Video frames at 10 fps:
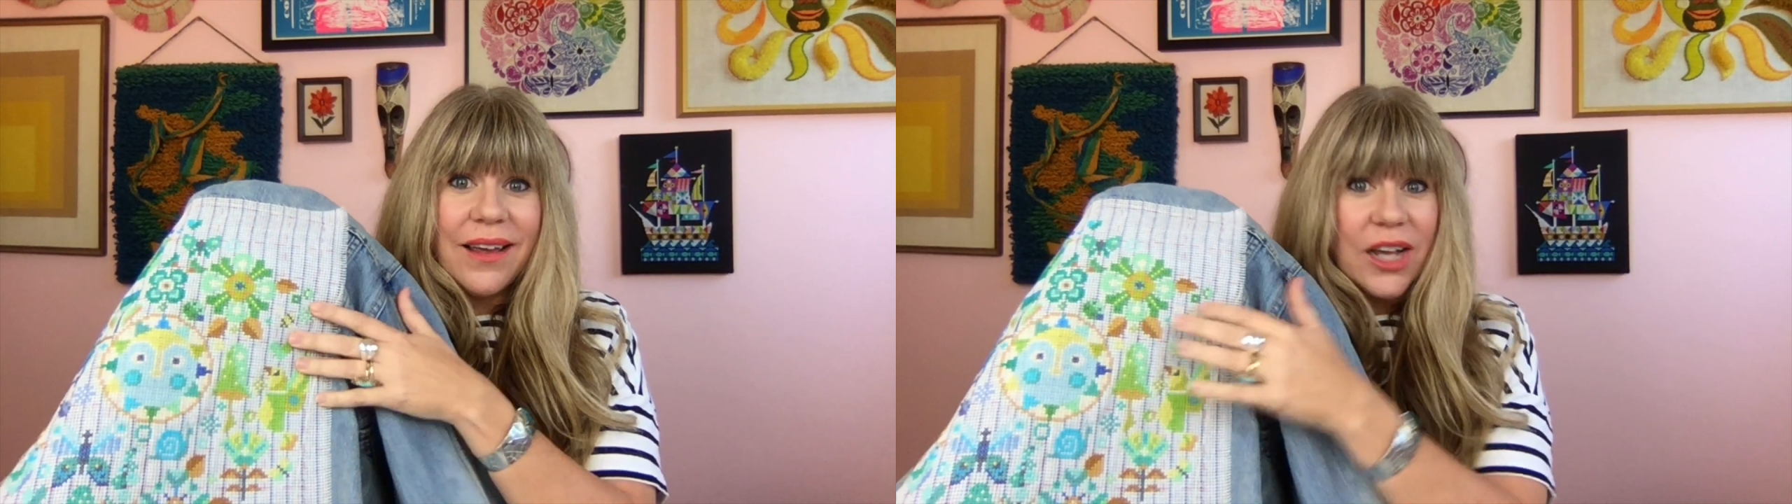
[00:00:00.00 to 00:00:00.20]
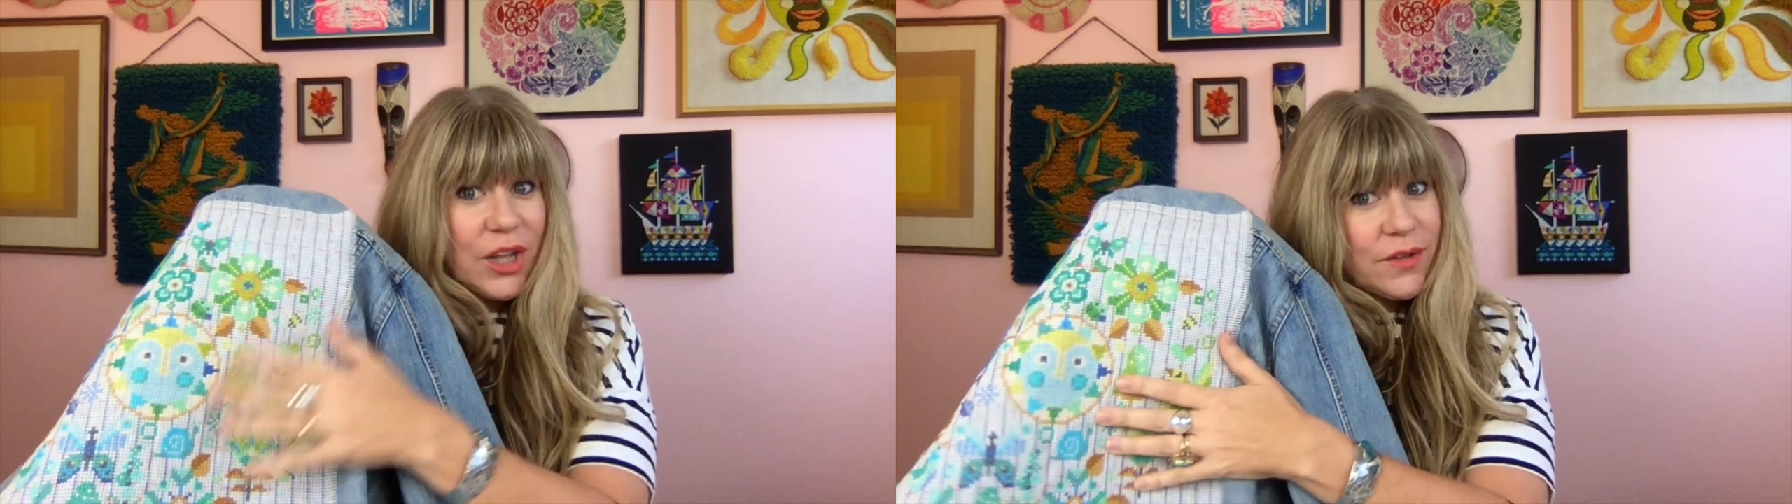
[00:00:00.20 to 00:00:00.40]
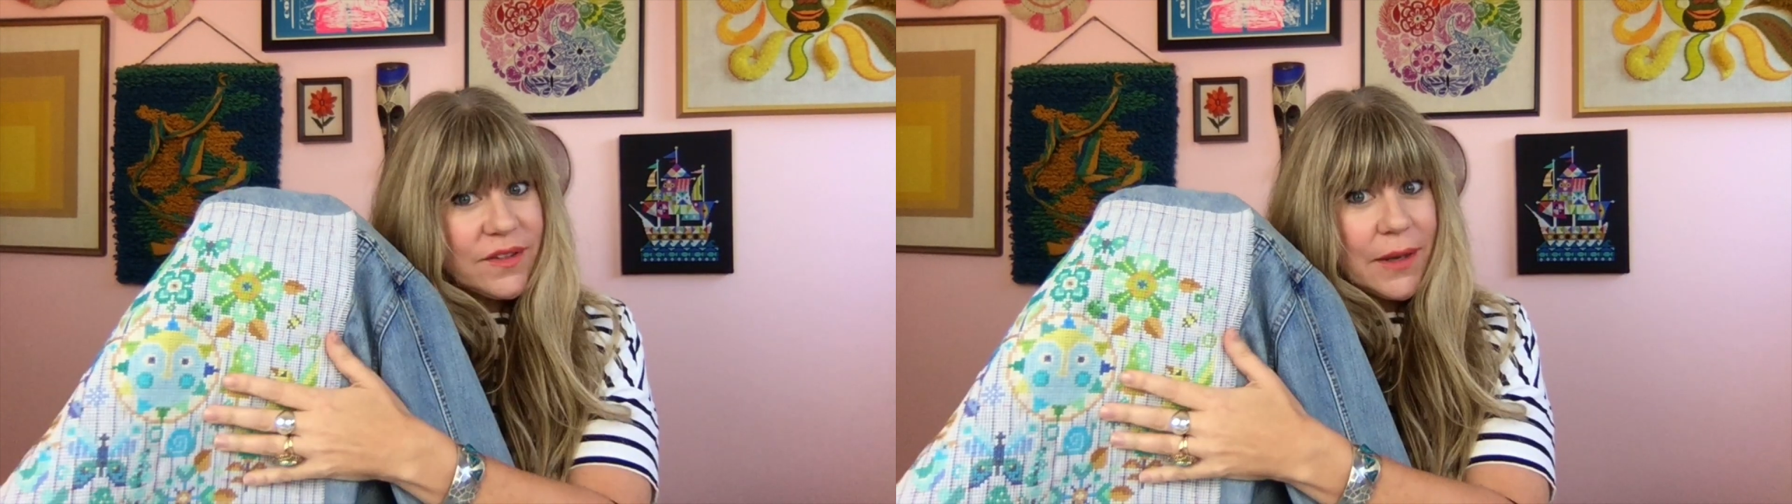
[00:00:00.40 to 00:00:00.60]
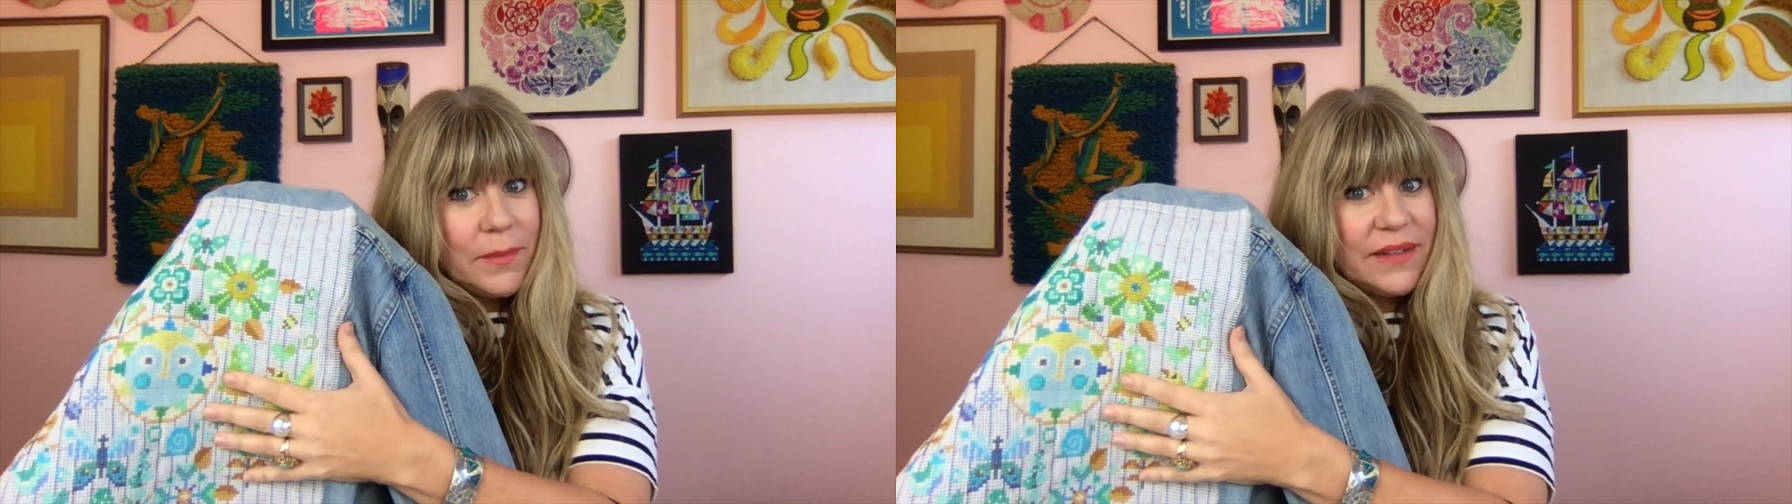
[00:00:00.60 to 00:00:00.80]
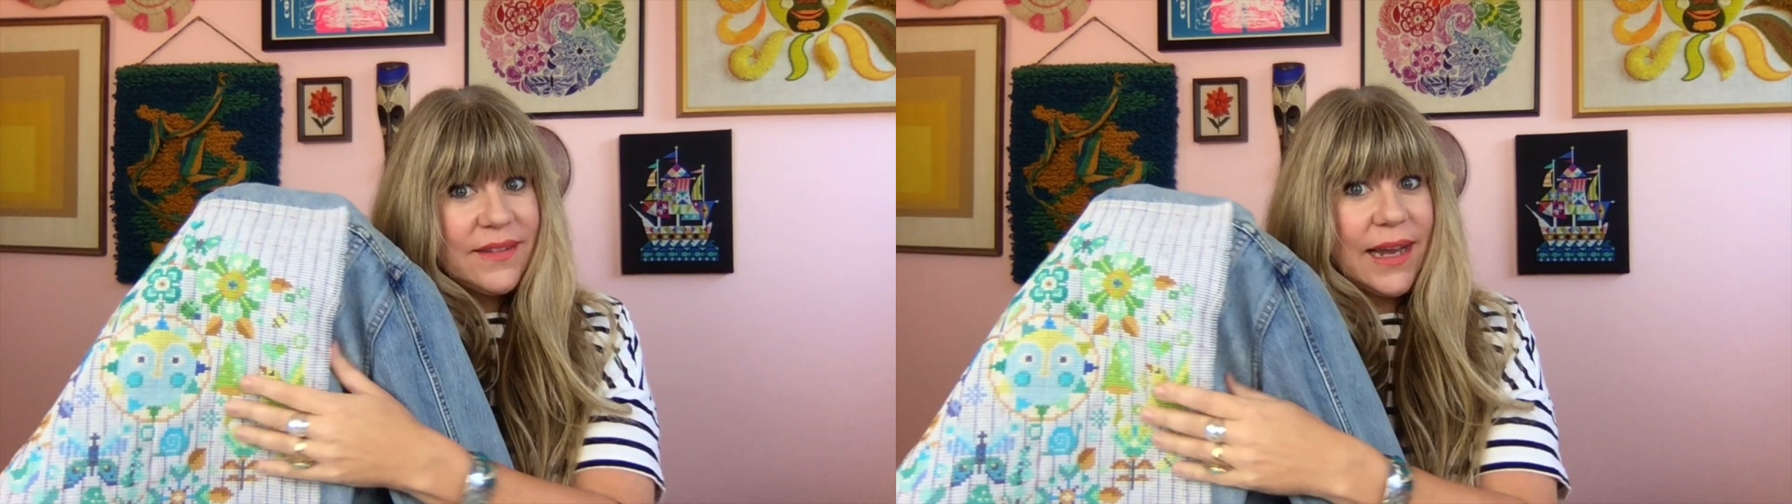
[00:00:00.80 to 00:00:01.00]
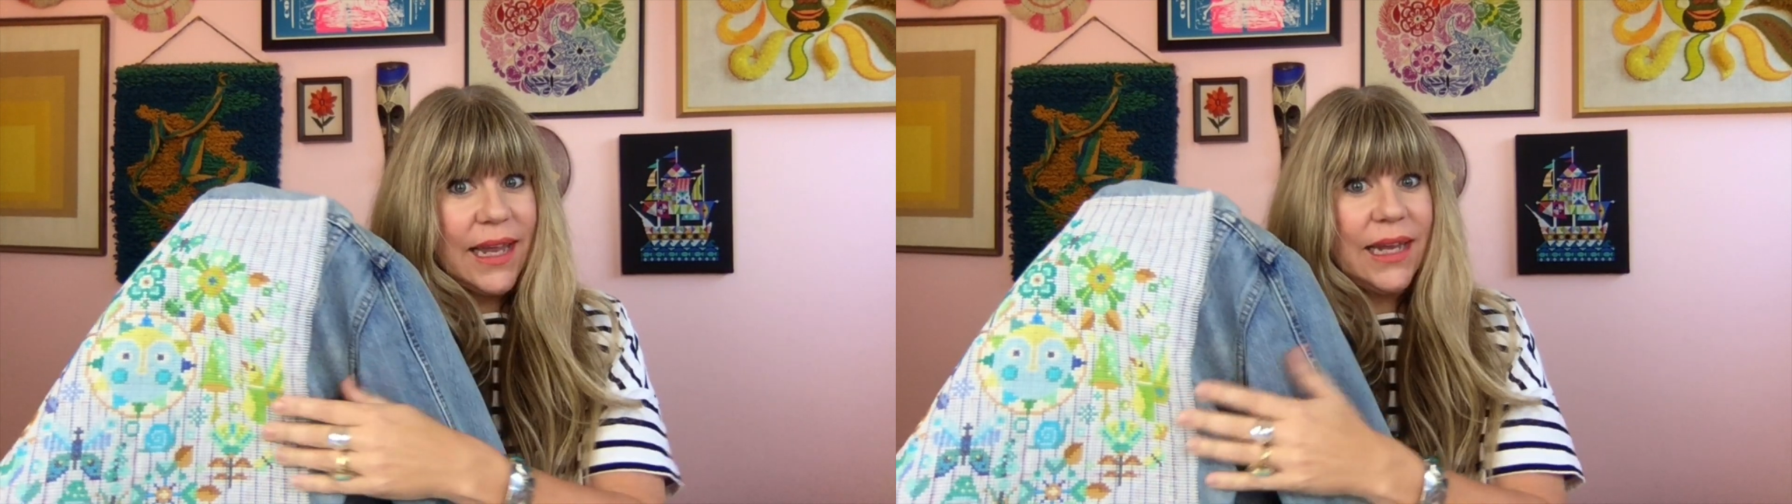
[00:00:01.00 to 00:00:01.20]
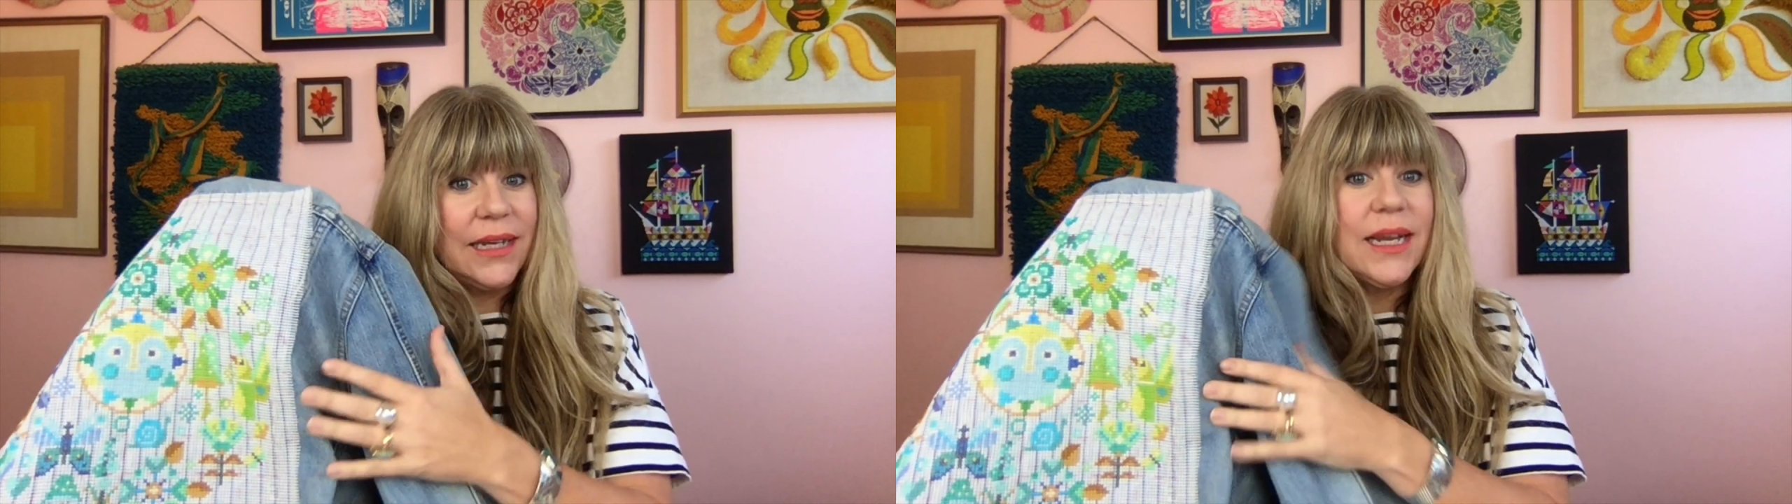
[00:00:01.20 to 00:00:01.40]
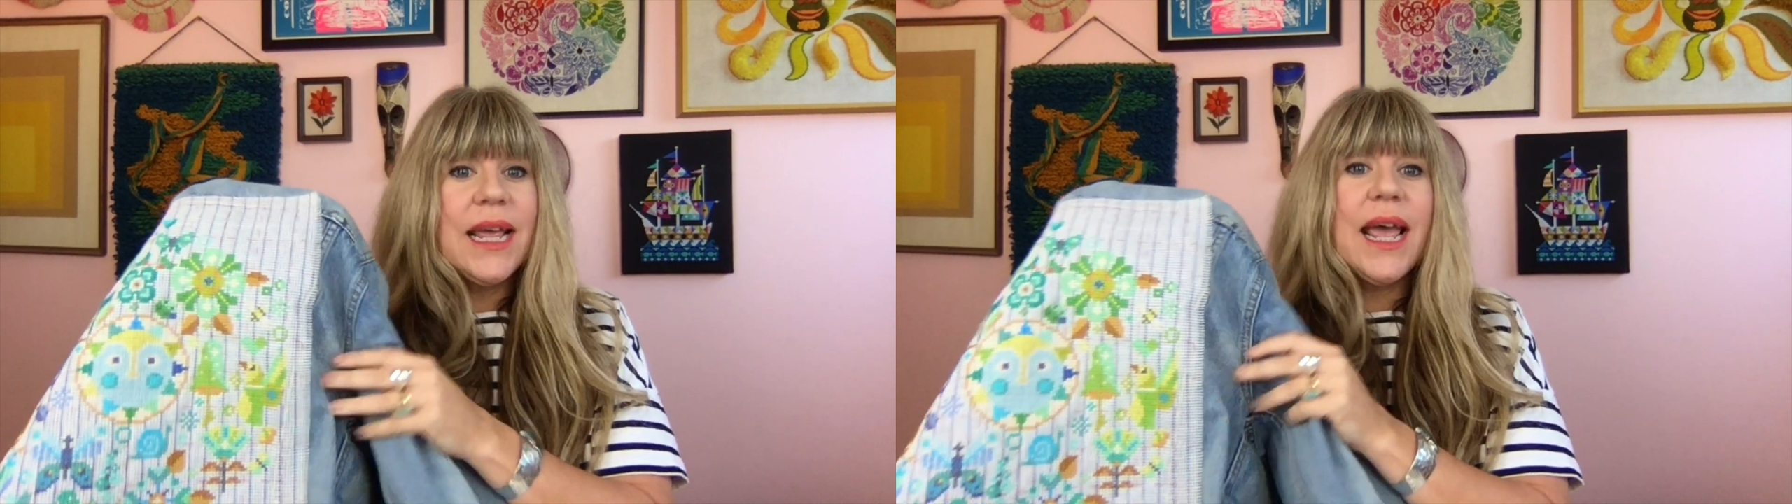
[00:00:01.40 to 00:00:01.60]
a close-up in a second